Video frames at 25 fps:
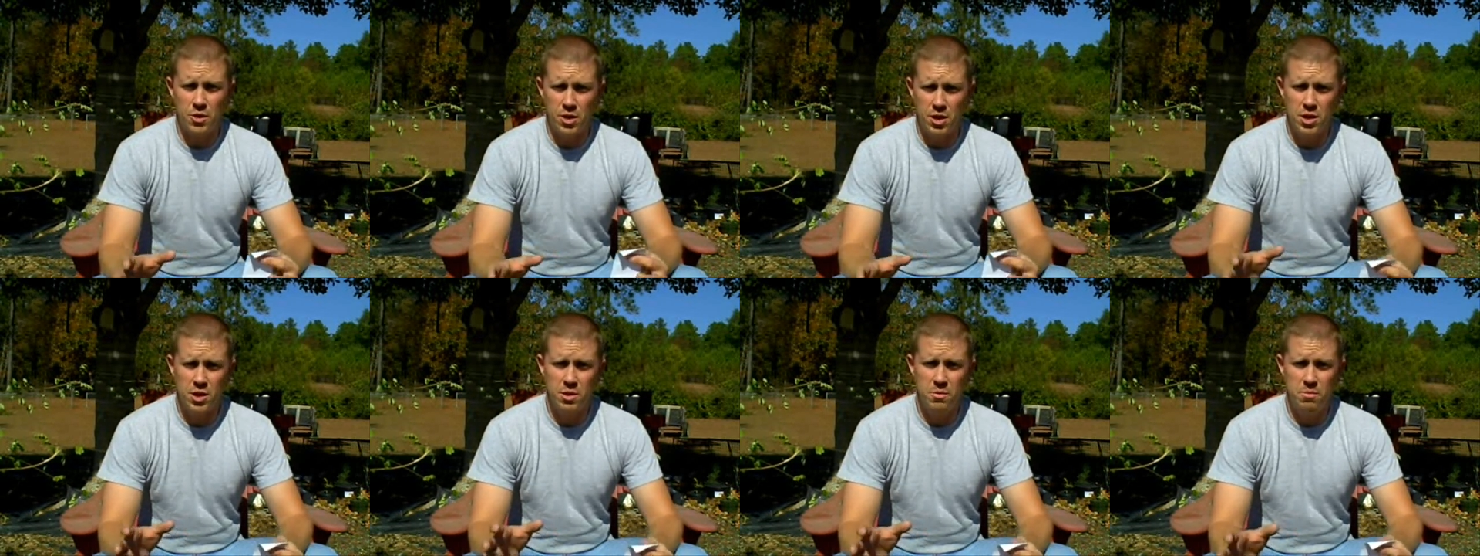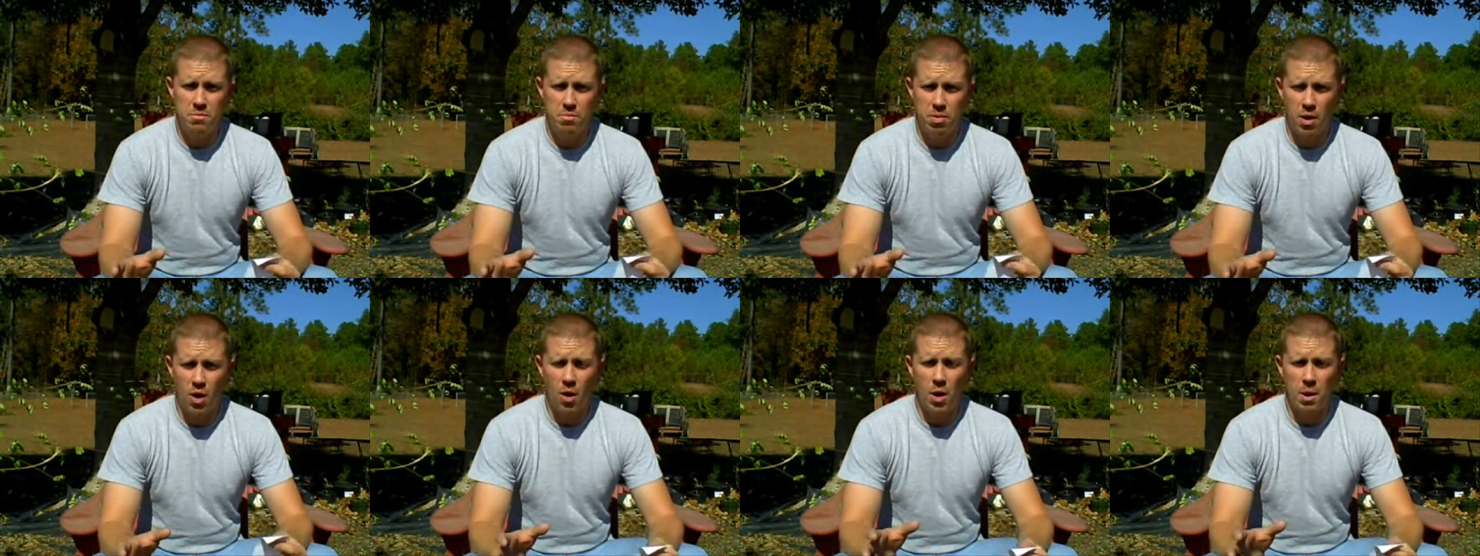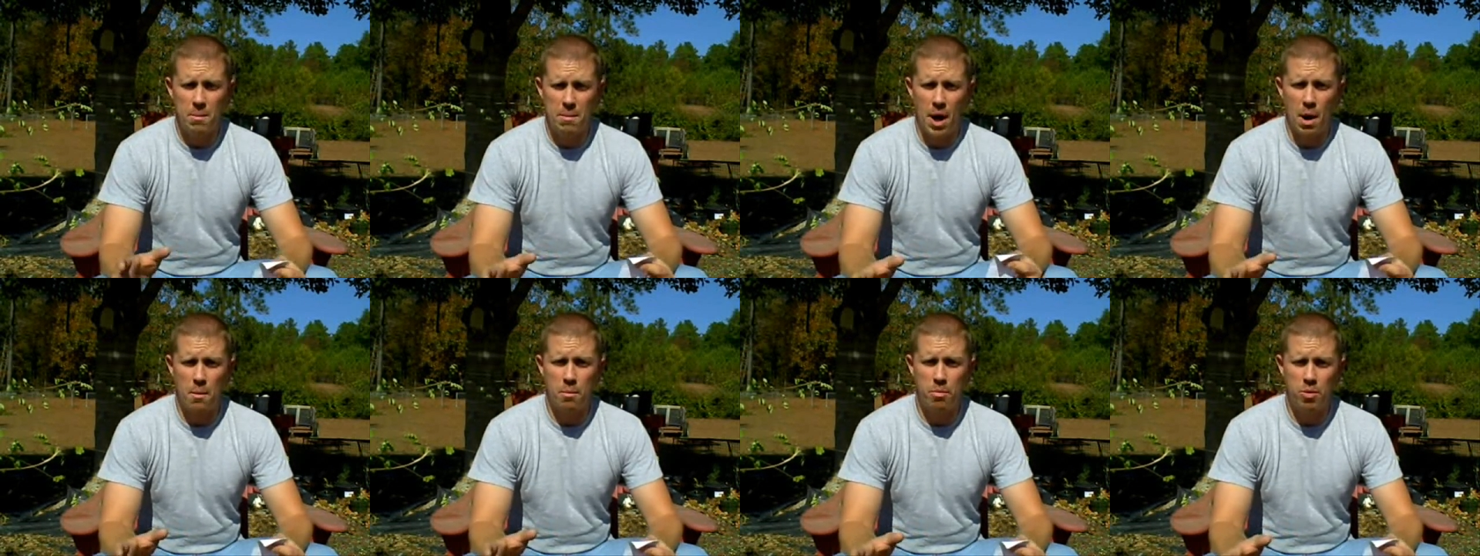the good
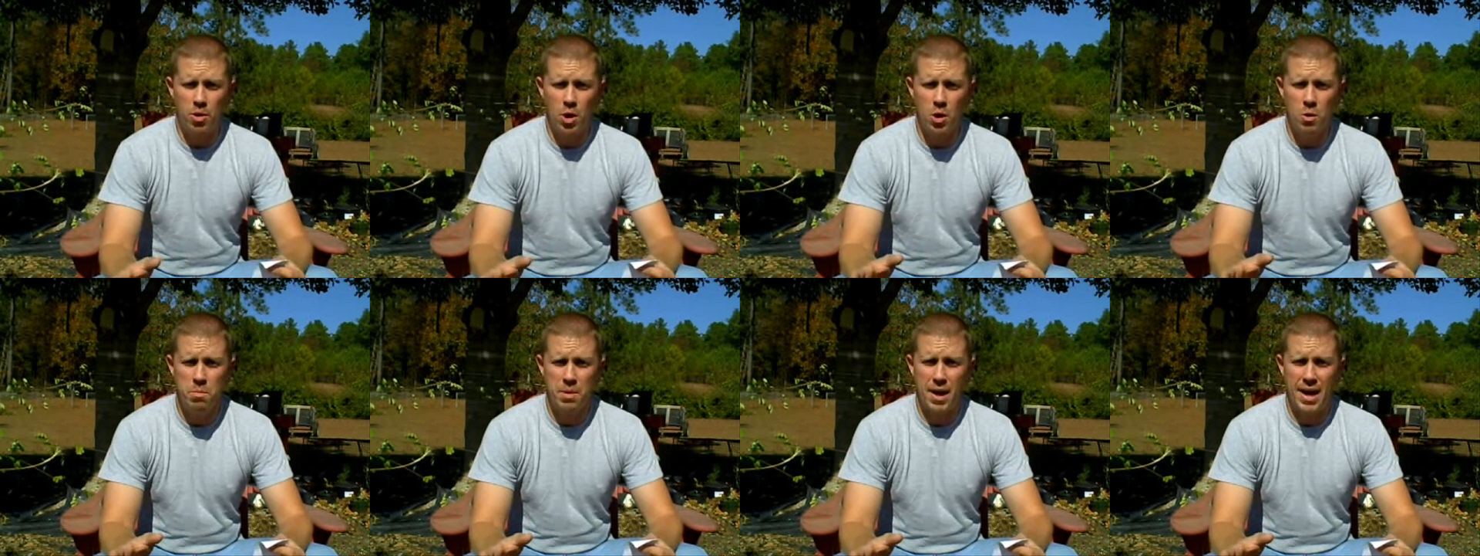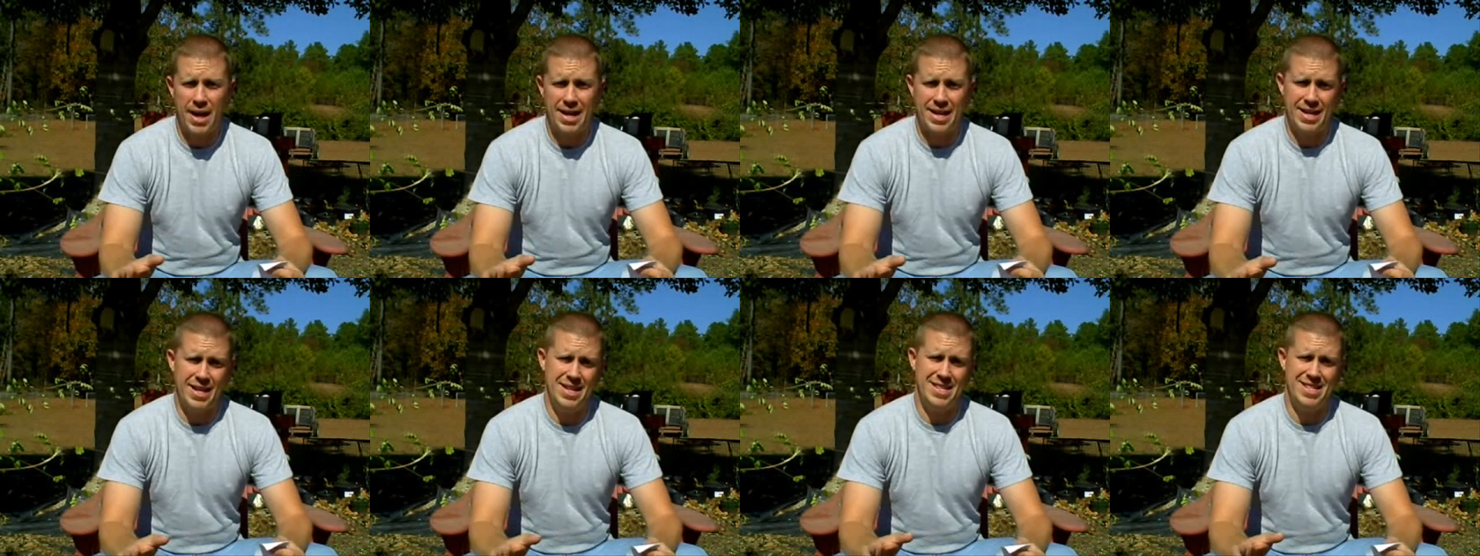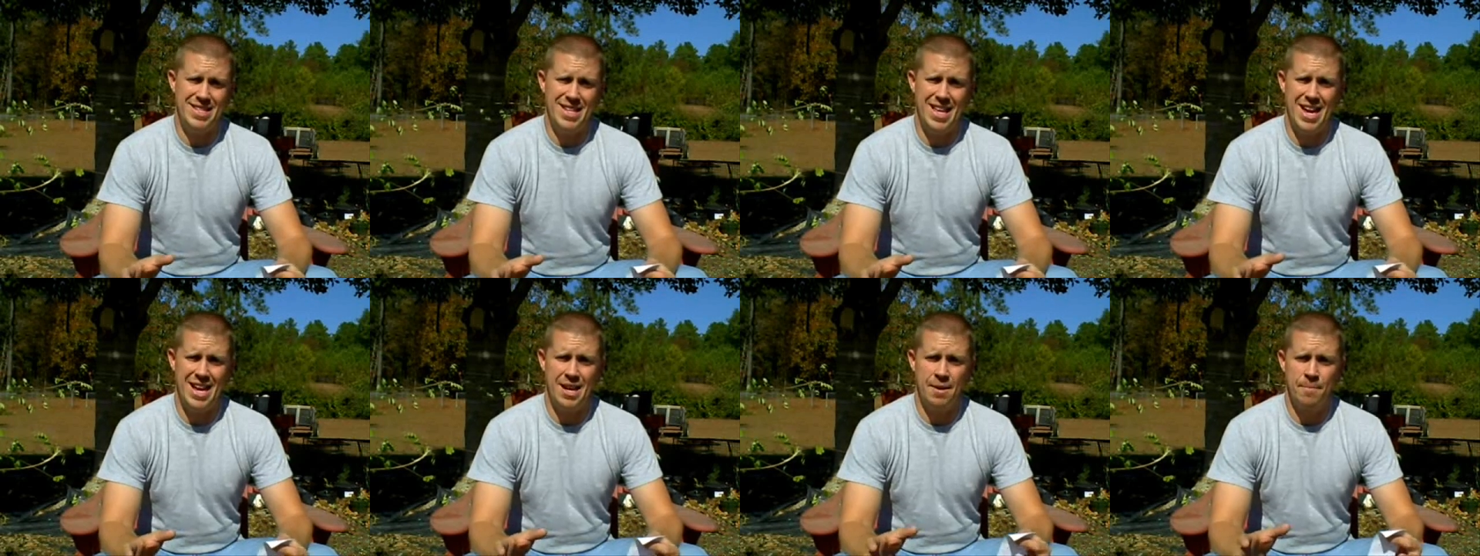part about propane
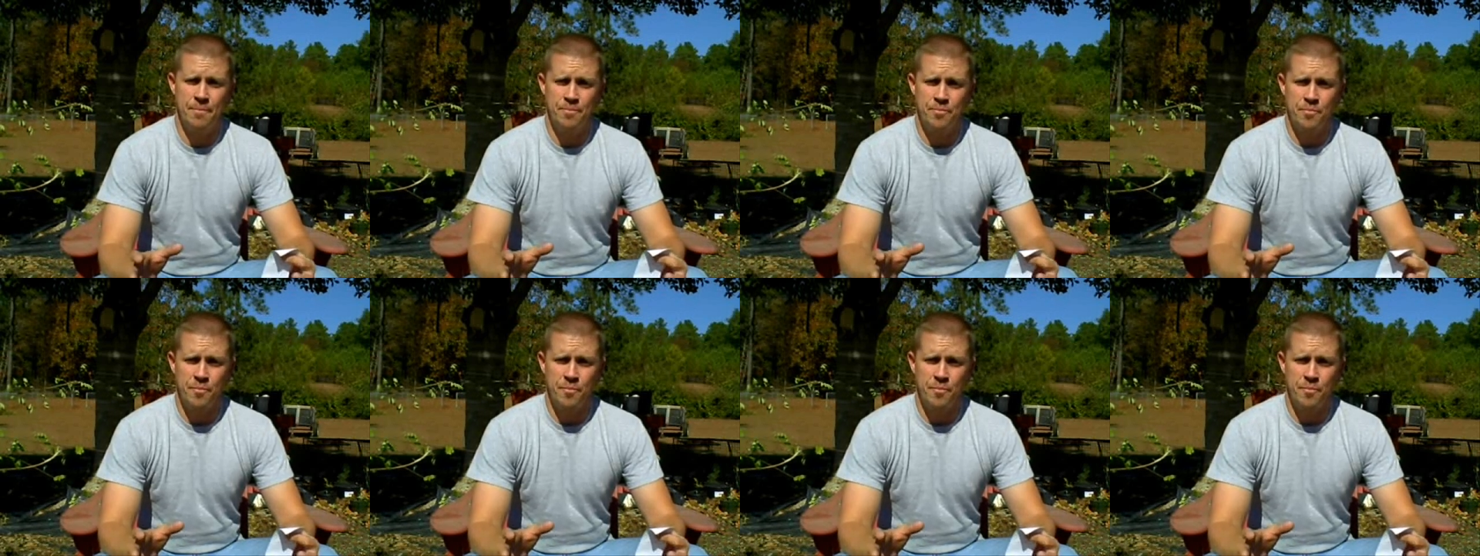is that